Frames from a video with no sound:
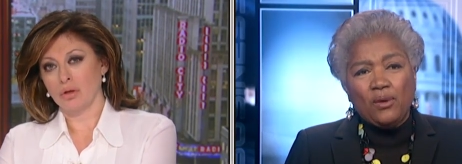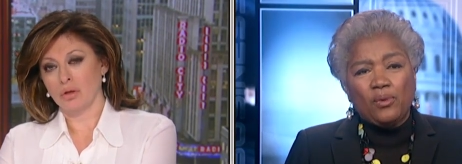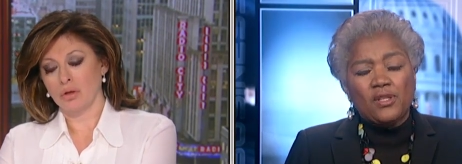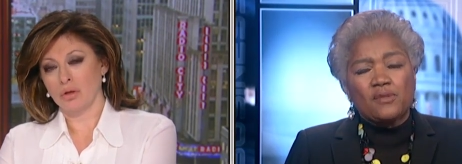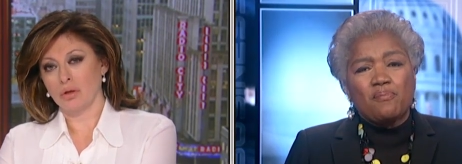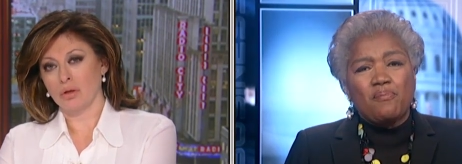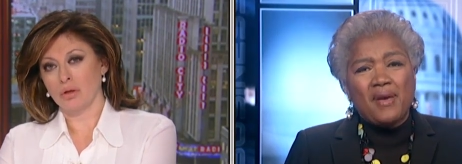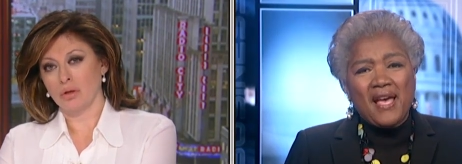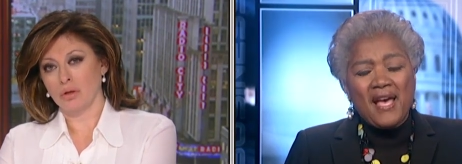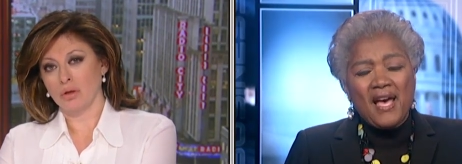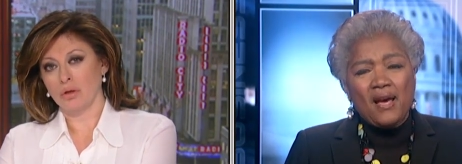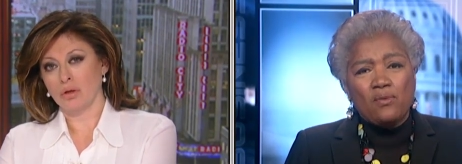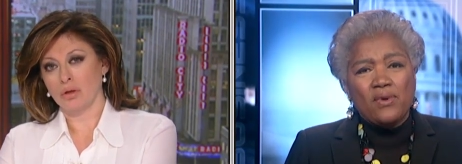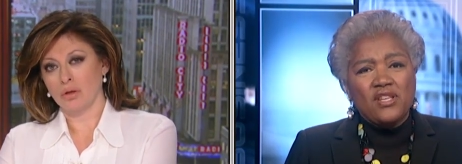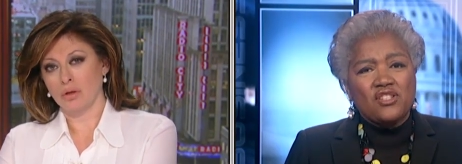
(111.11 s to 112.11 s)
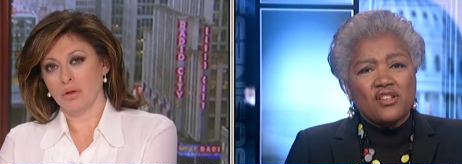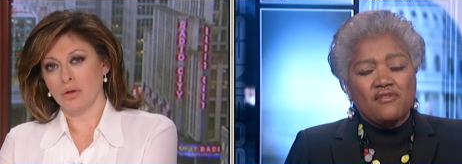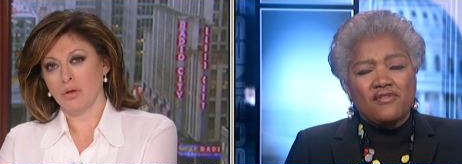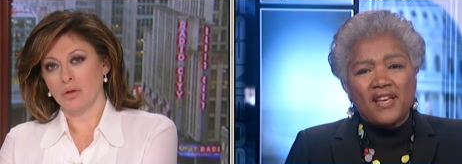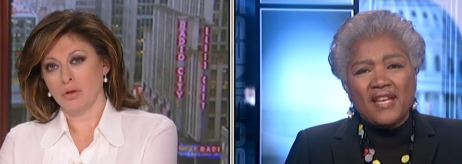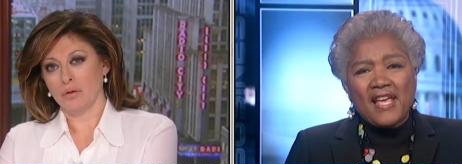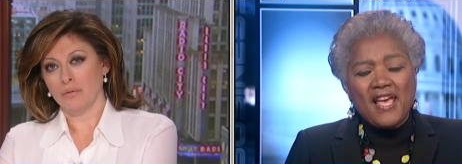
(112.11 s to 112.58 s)
Speaker 1: It was bad. We
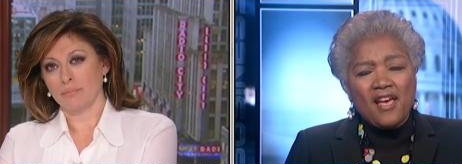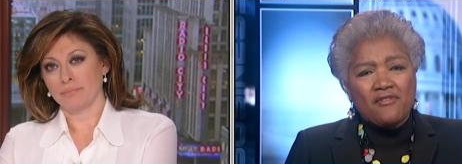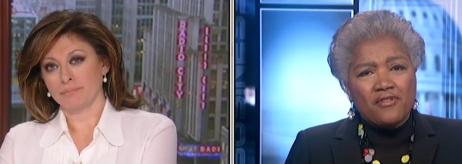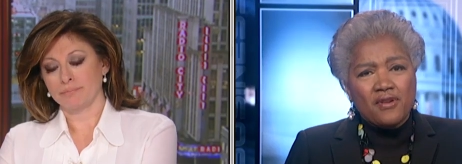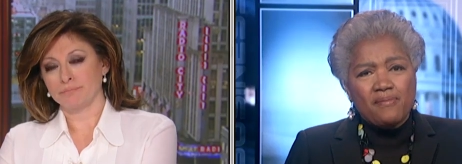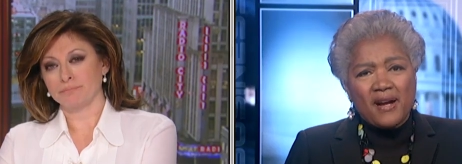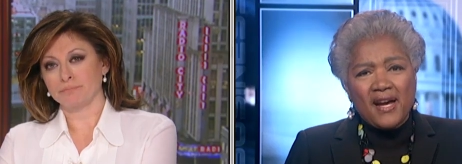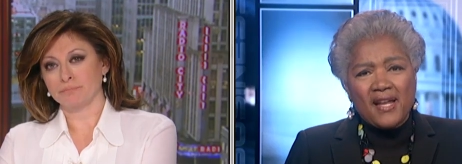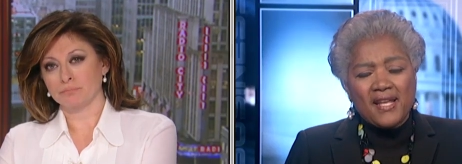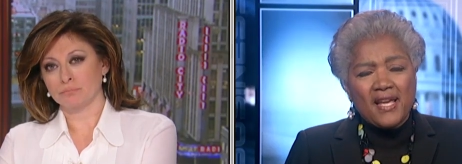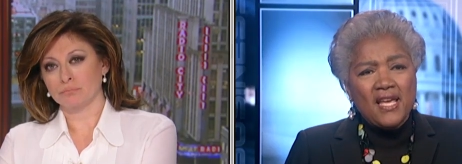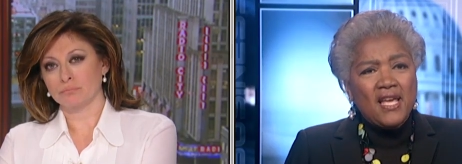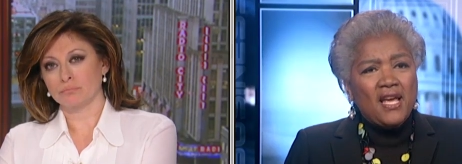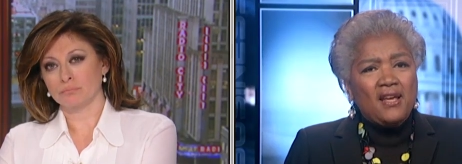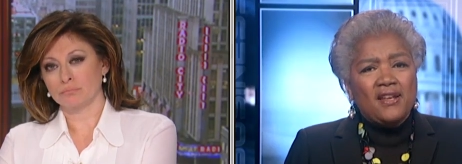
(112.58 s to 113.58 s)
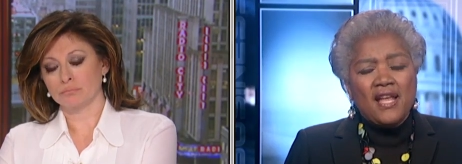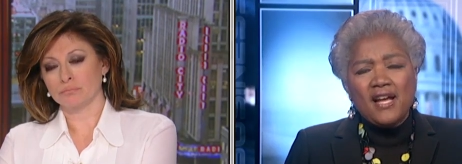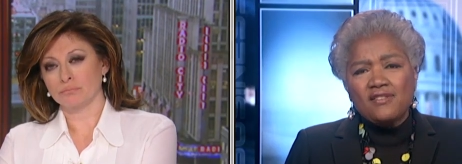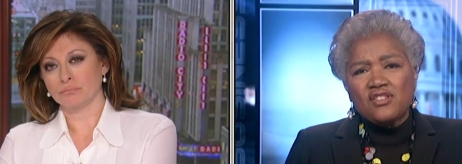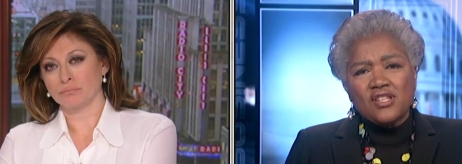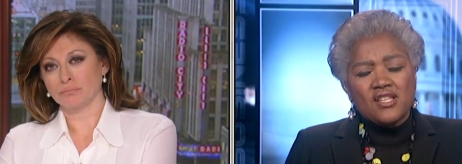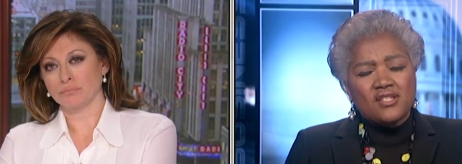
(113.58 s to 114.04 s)
should vet everybody,
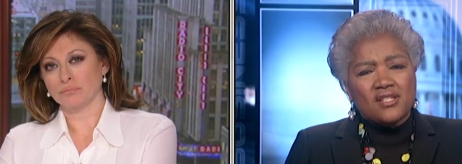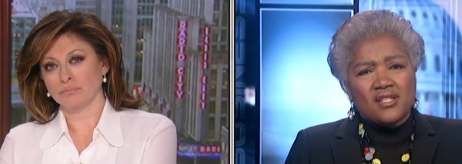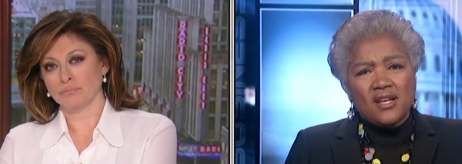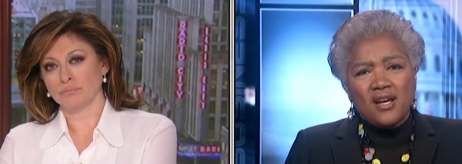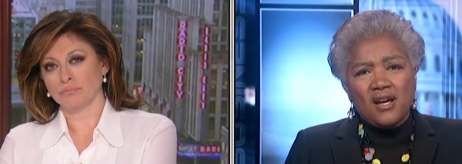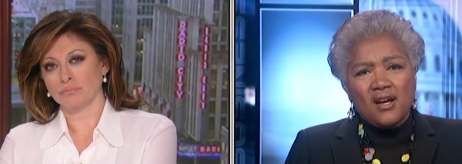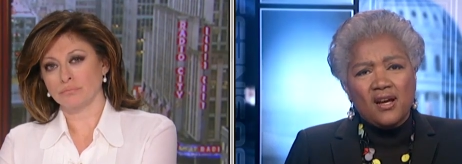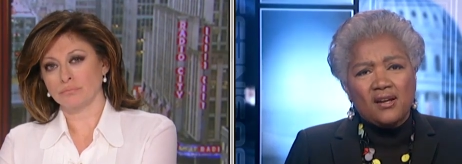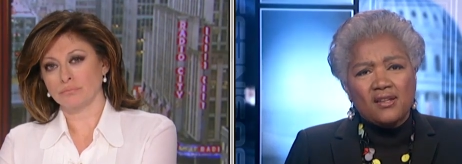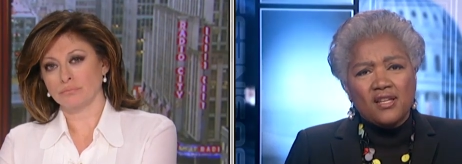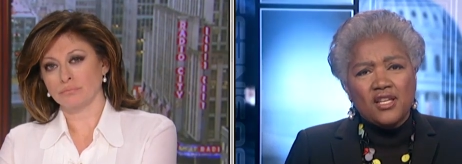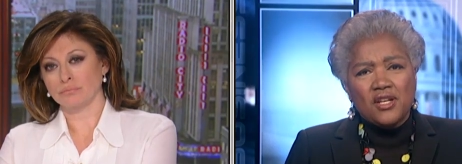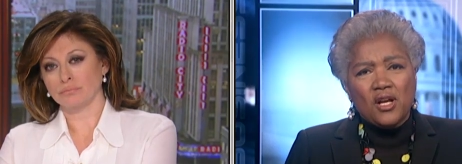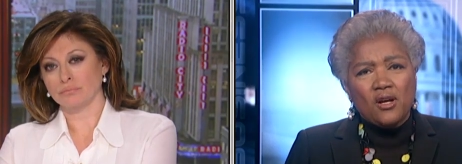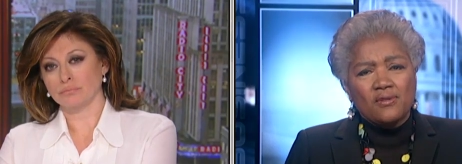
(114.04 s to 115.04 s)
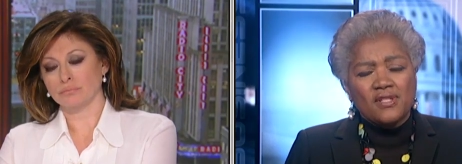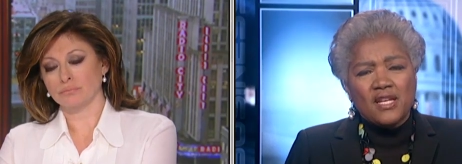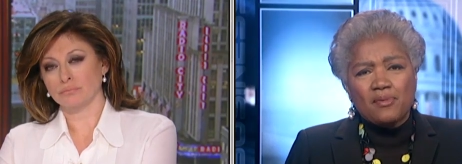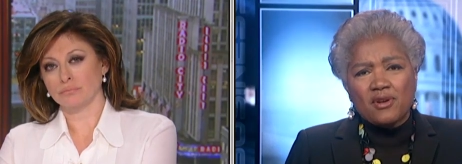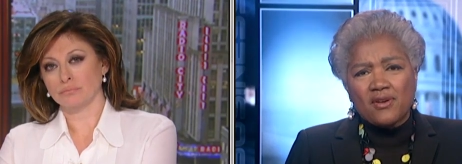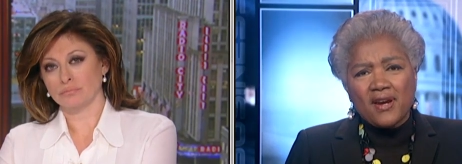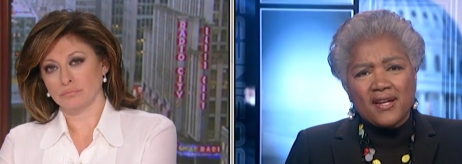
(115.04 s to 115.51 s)
not just uh, you know
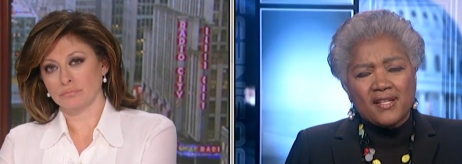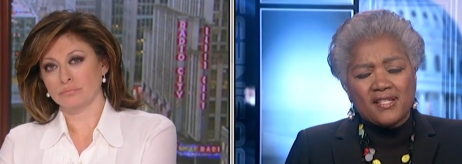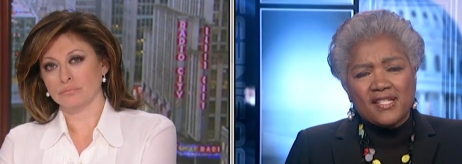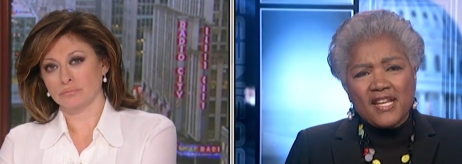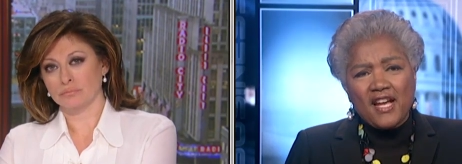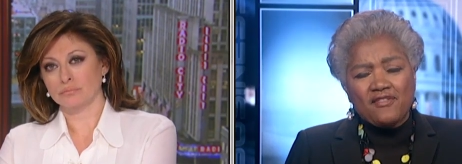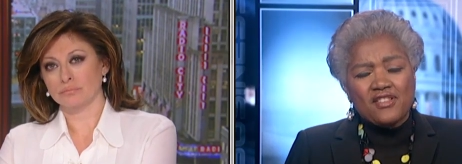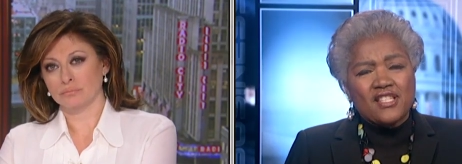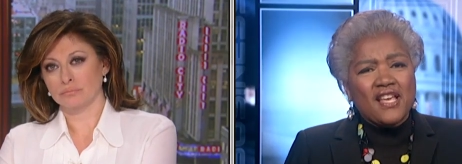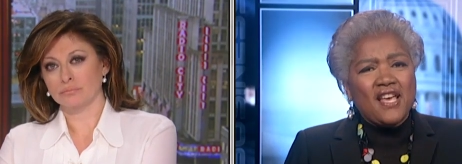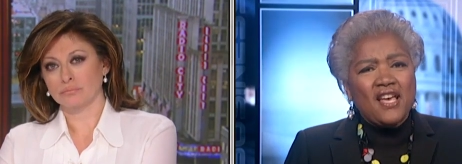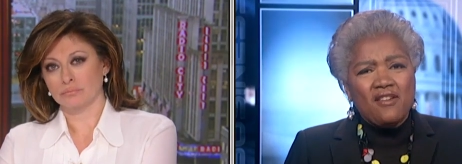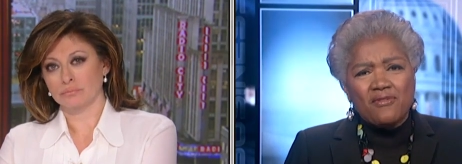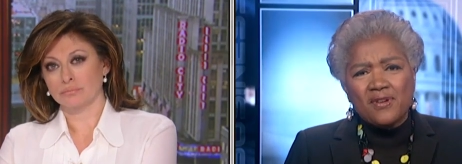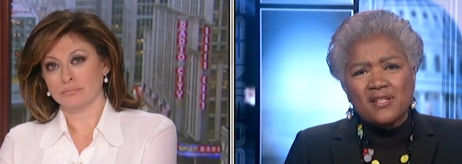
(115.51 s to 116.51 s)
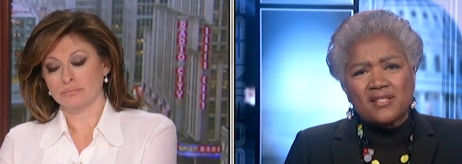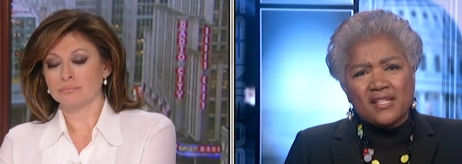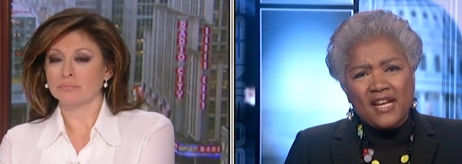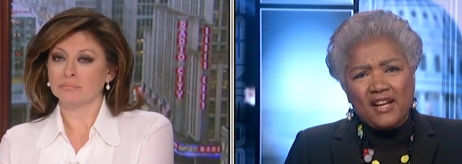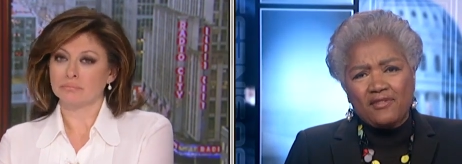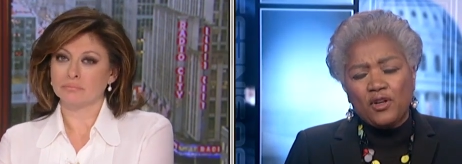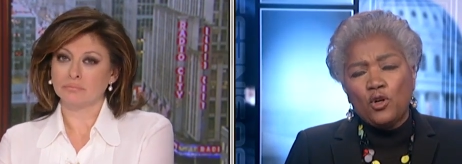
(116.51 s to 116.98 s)
Democratic staffers, every
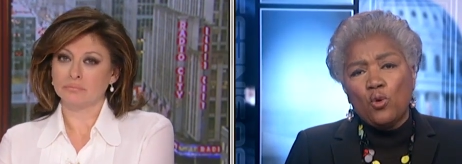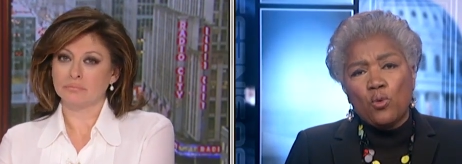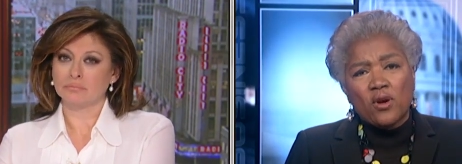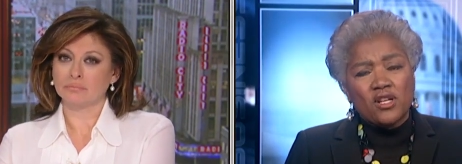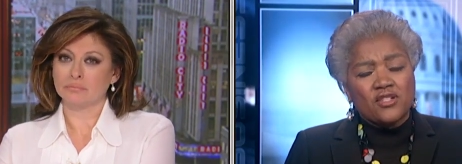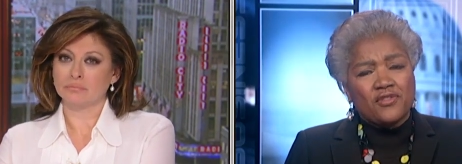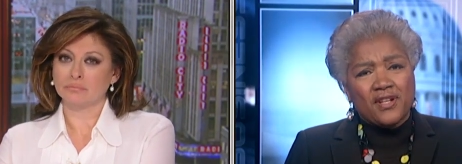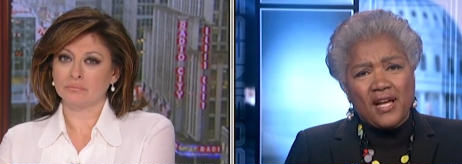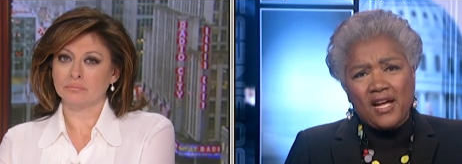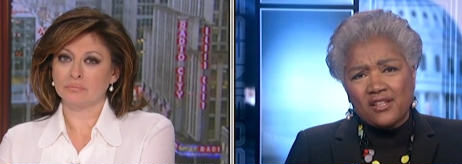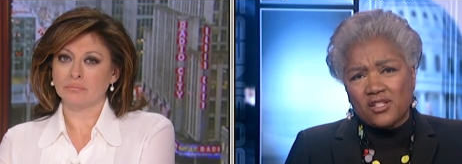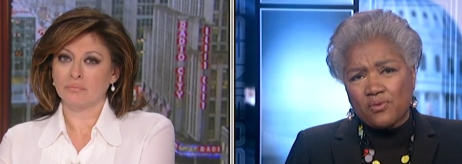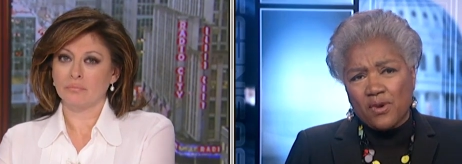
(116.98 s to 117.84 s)
staffer who works for the House of